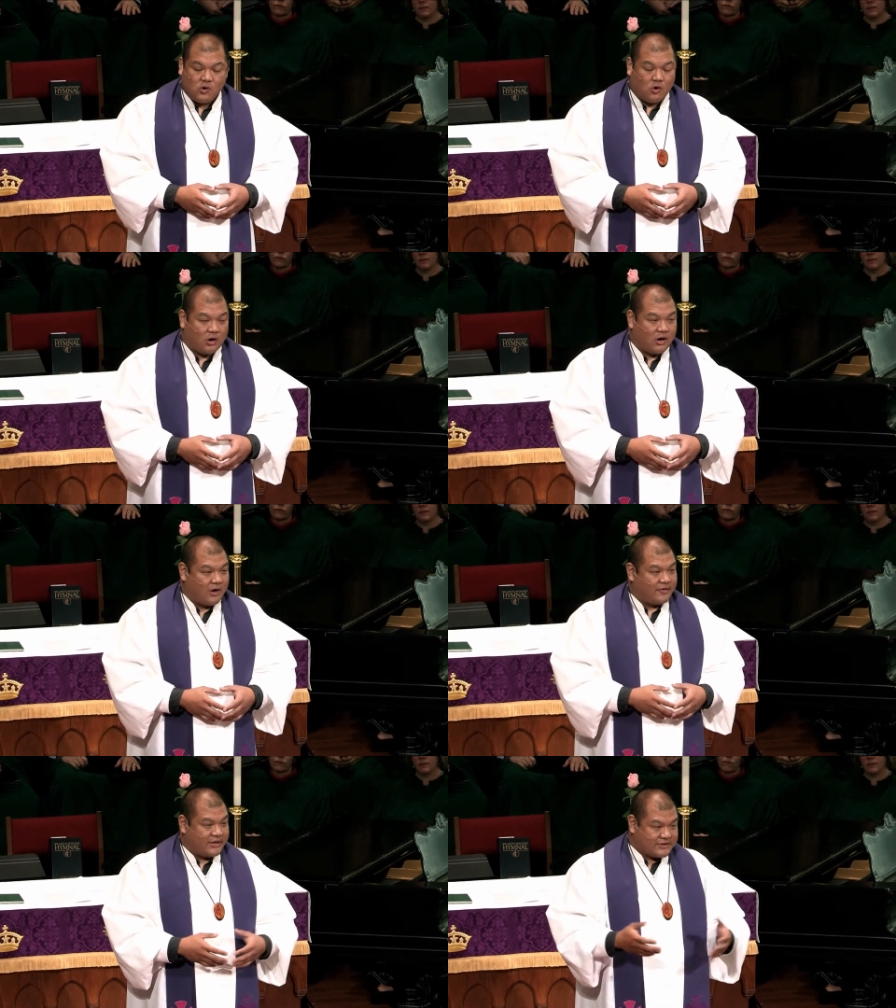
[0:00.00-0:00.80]
Or
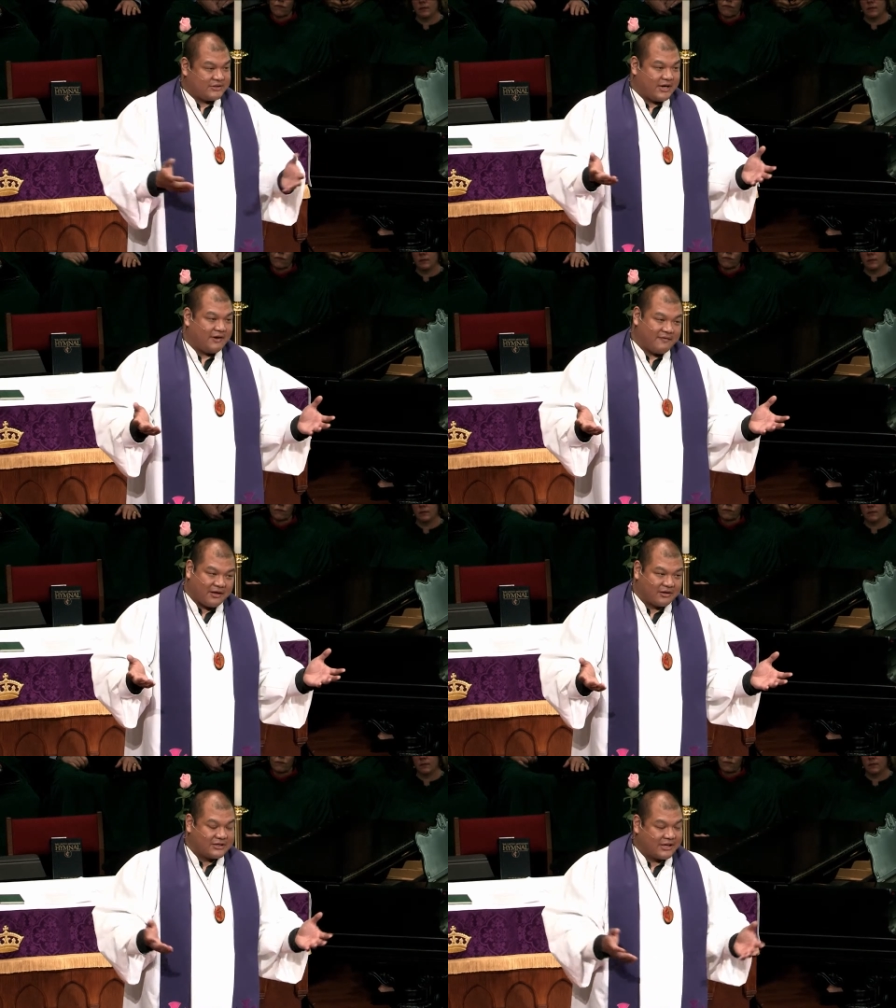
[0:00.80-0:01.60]
on this day,
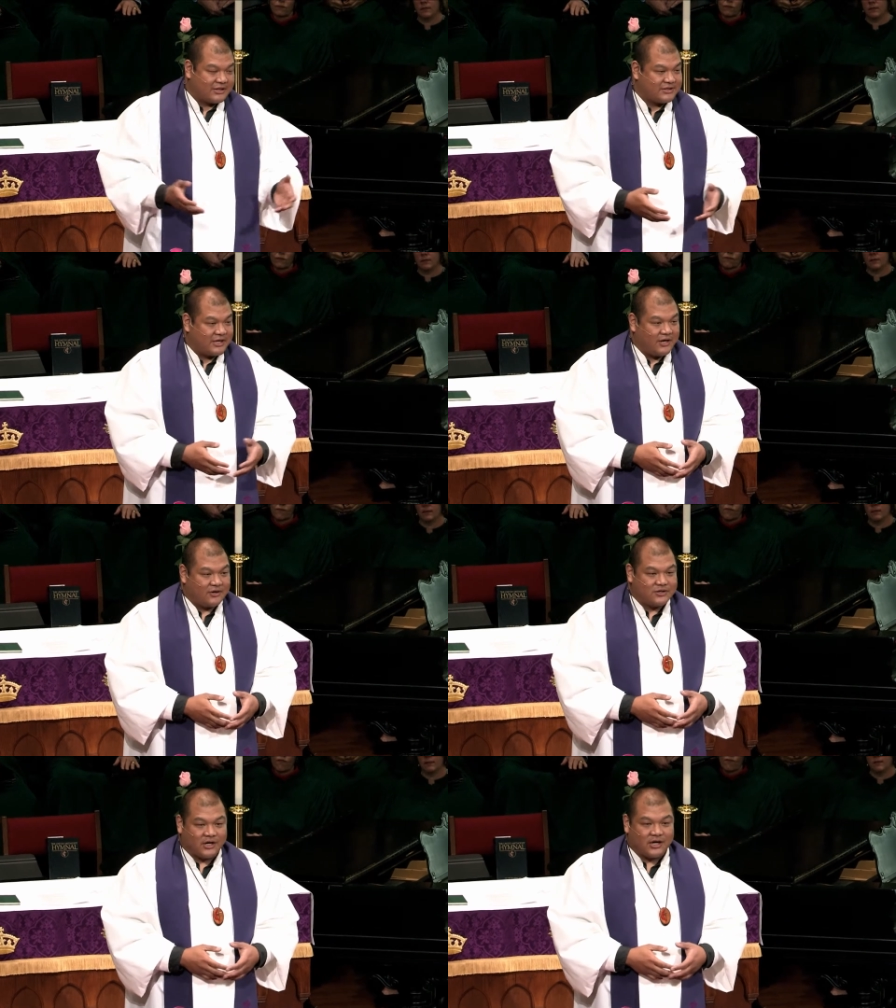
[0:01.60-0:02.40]
Valentine's Day,
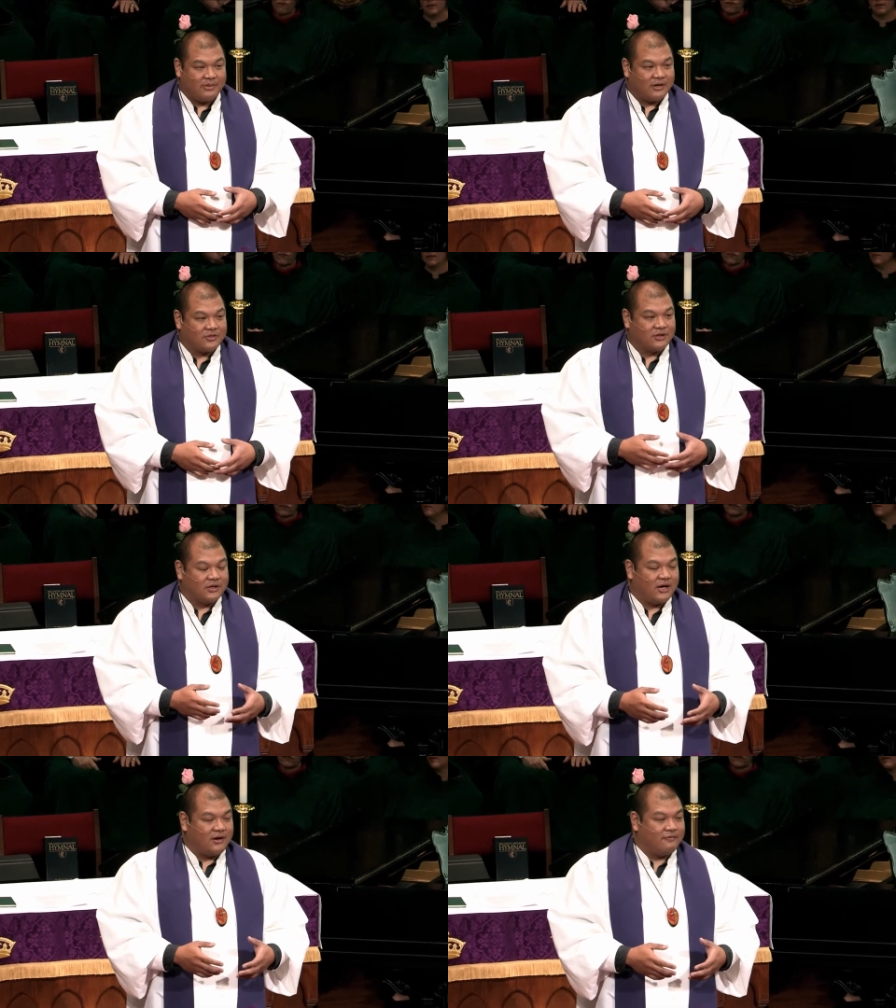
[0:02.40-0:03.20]
you're talking about the
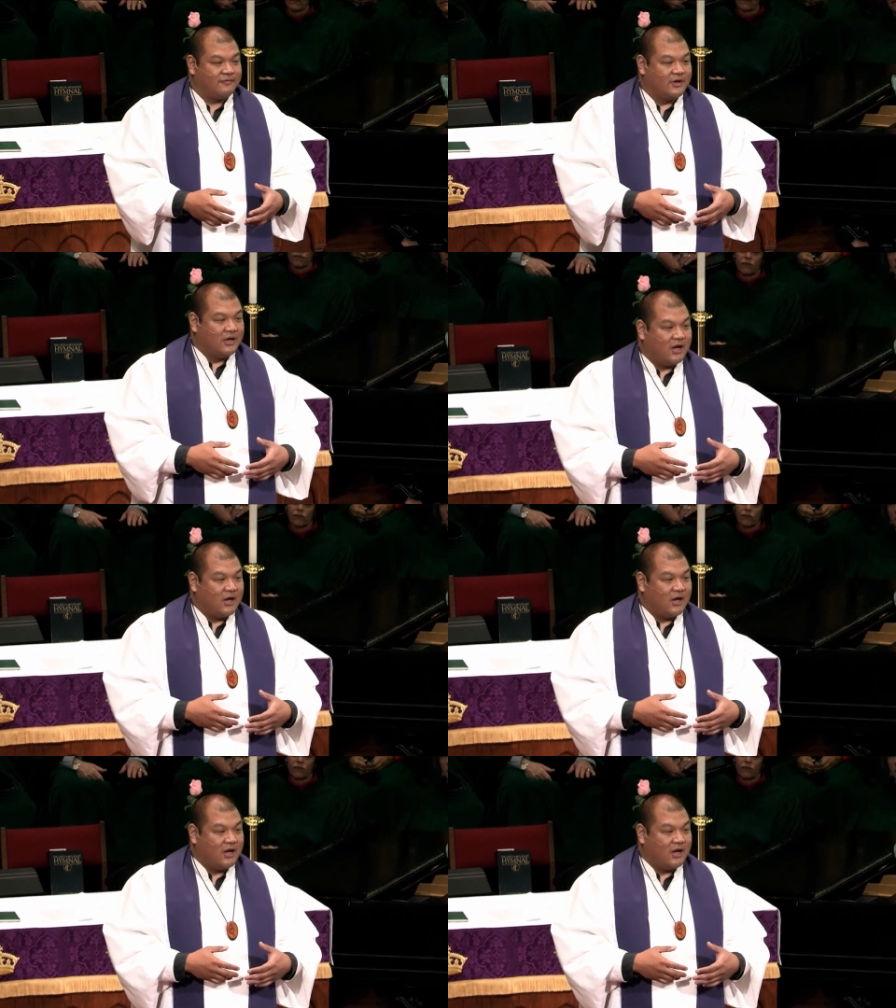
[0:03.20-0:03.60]
love